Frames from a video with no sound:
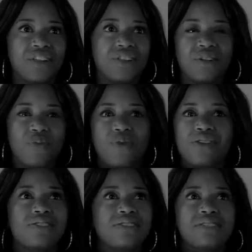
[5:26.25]
the
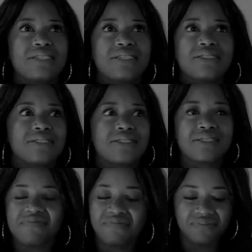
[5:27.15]
world is,
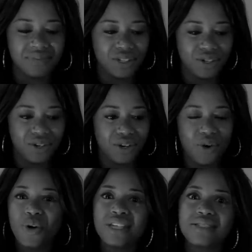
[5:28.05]
her
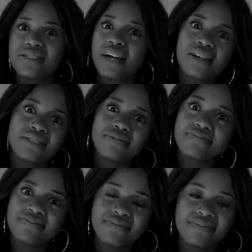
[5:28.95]
oyster.
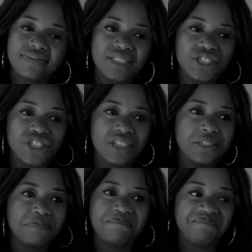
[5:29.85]

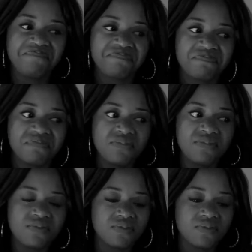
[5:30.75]
She
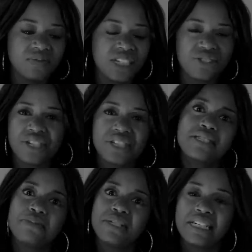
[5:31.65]
is not
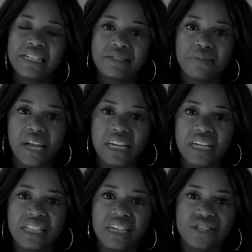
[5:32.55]
intimidated by
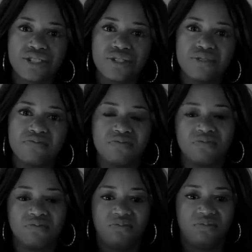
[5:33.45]
anything.
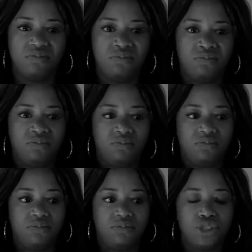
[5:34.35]

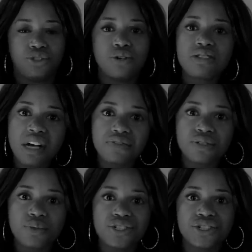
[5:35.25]
She goes
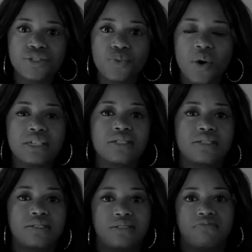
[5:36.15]
after what she
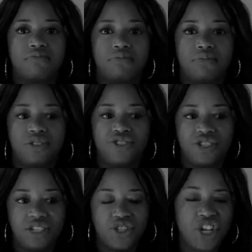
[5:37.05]
wants.
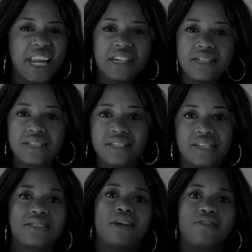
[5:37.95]
She challenges
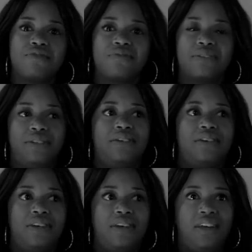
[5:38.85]
herself
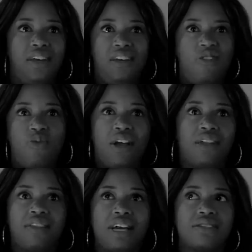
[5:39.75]
in a way
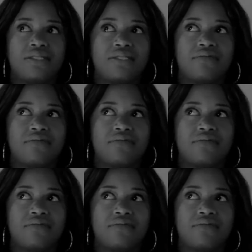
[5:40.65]
that